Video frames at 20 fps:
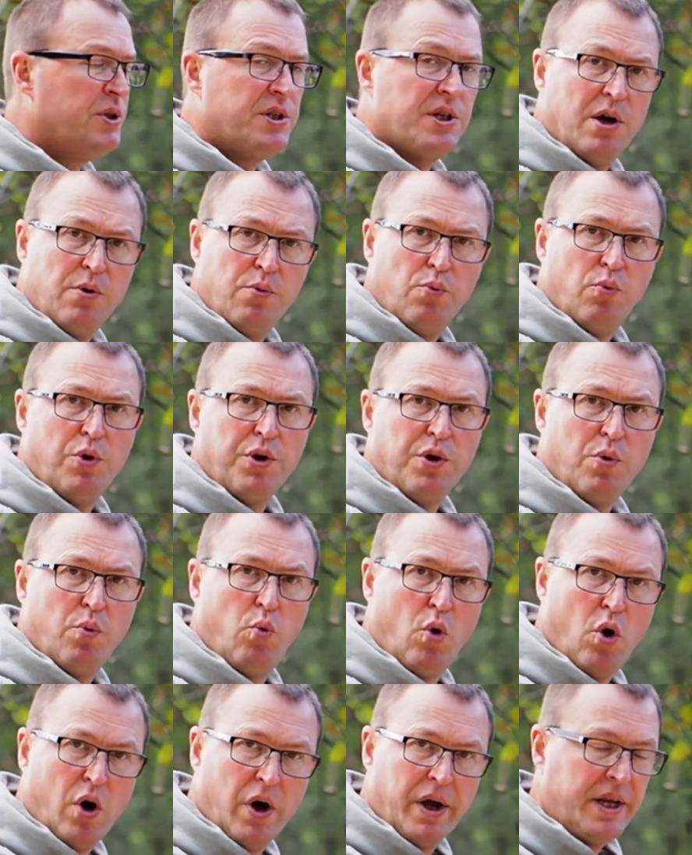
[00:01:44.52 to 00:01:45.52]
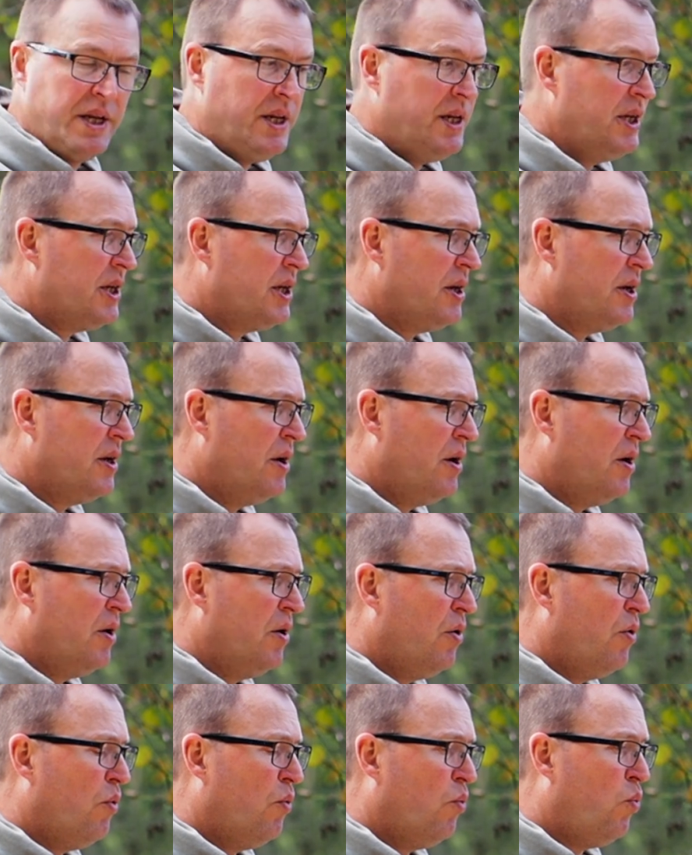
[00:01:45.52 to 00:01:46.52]
don't want to wind
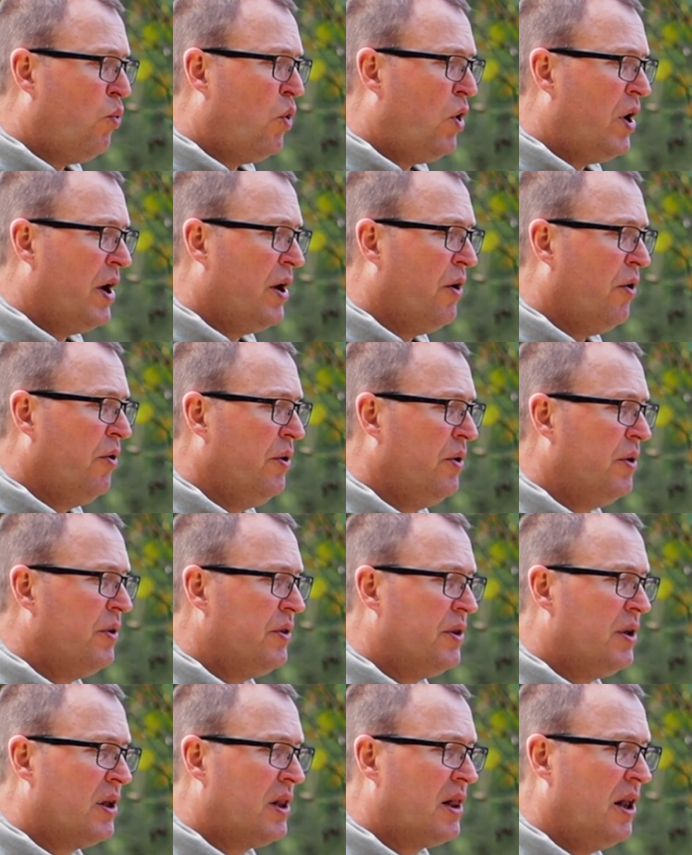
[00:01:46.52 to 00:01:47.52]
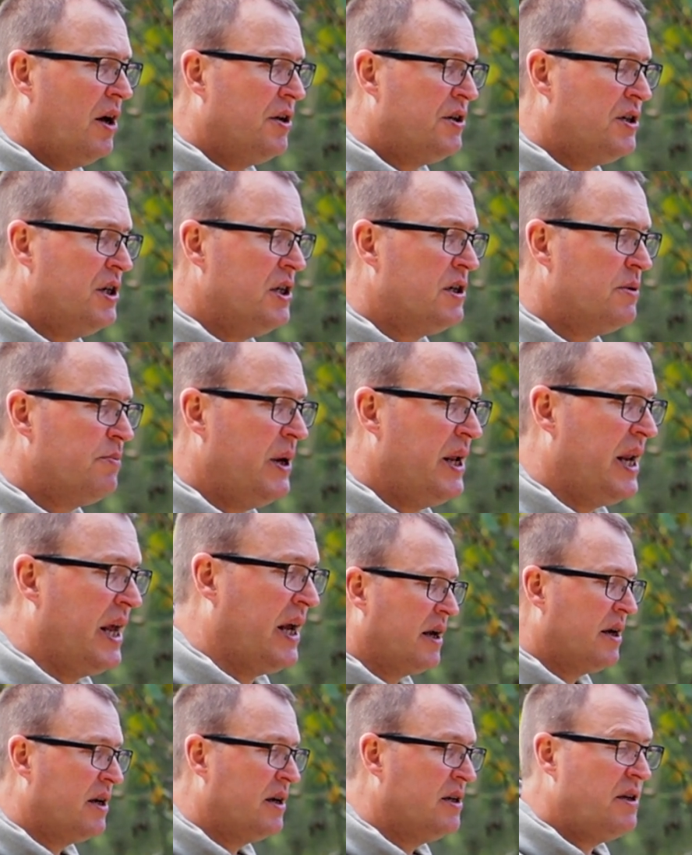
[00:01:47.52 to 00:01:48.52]
while the clutch is
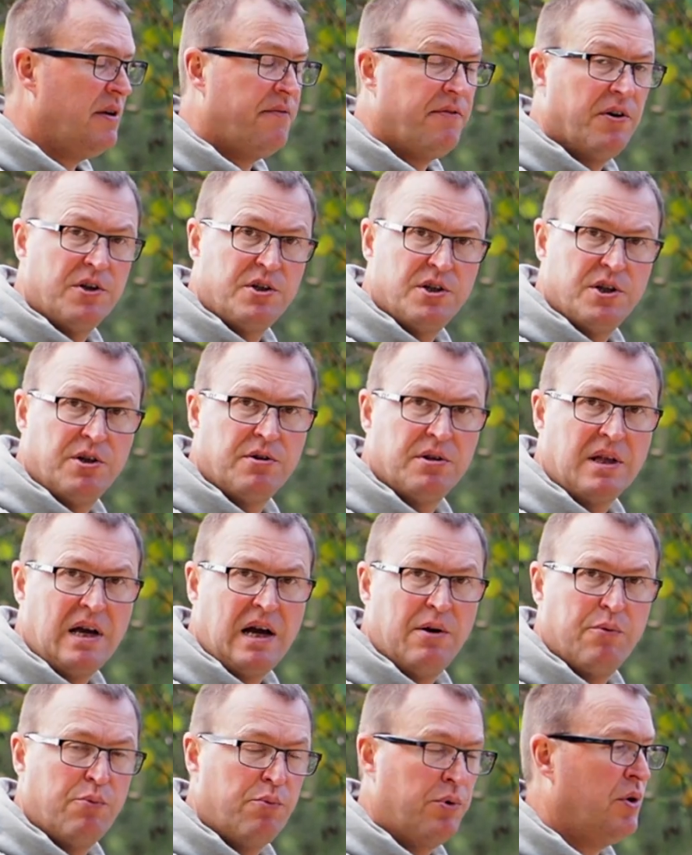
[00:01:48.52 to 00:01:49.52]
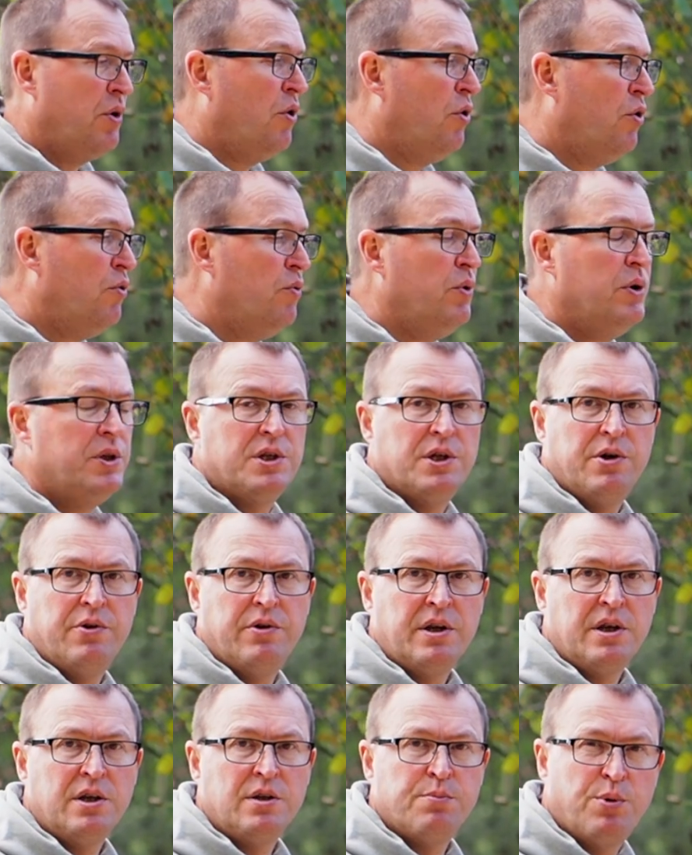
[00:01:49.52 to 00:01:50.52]
spinning, because if I do that, all we're
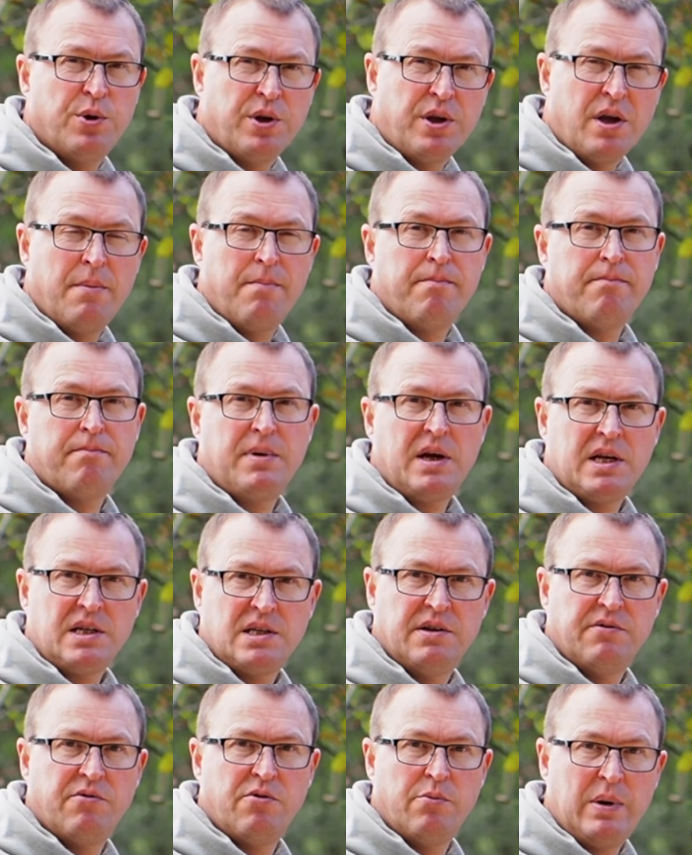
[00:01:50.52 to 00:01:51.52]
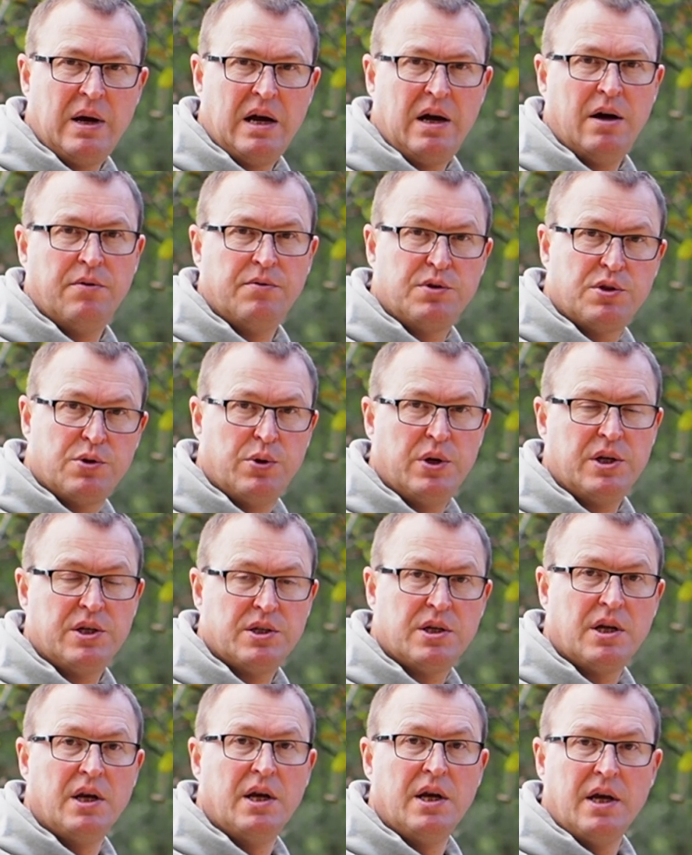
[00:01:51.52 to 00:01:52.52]
doing is putting a massive amount of
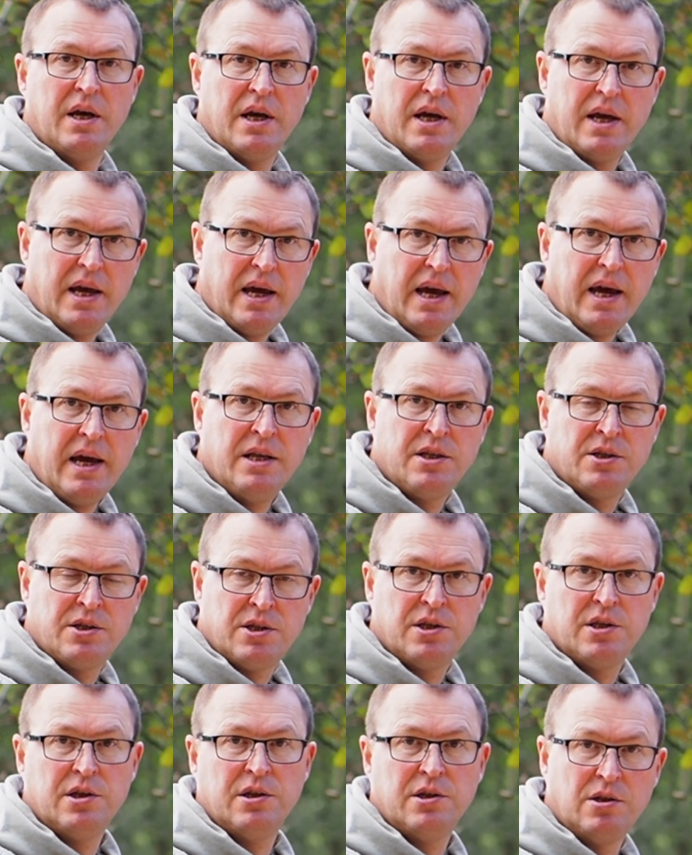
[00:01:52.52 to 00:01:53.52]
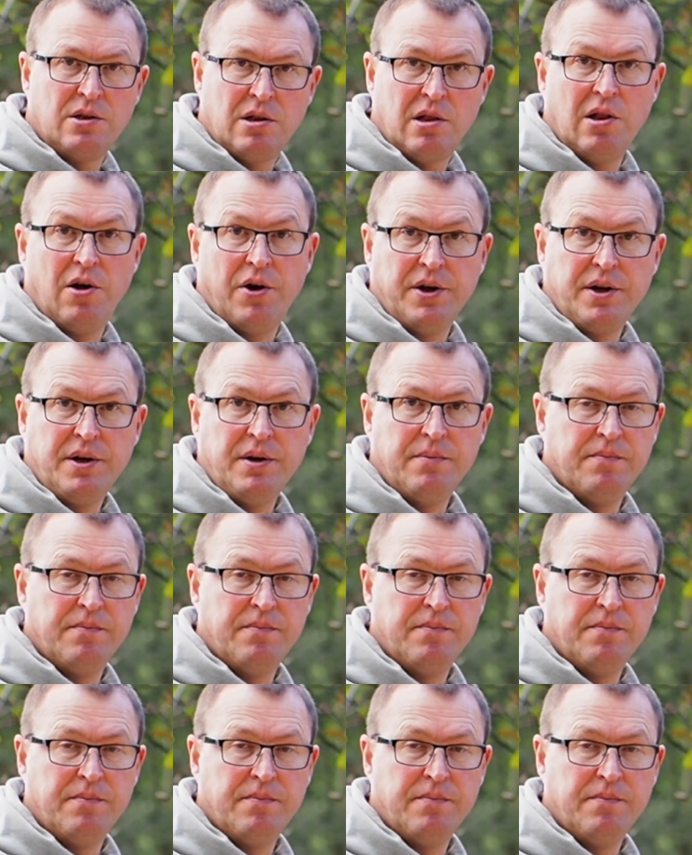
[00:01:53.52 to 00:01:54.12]
twist into the line,